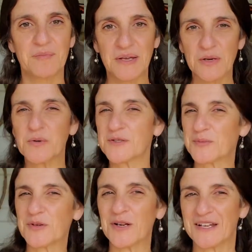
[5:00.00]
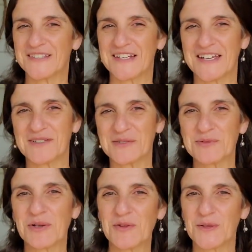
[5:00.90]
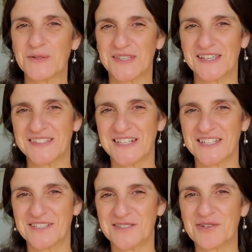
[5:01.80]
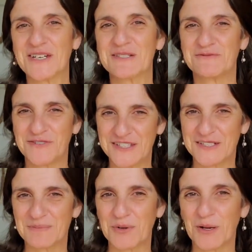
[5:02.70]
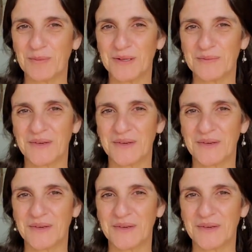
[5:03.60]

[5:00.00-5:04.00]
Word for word: But it was more or less like, it was one of those things that you try to fix the problem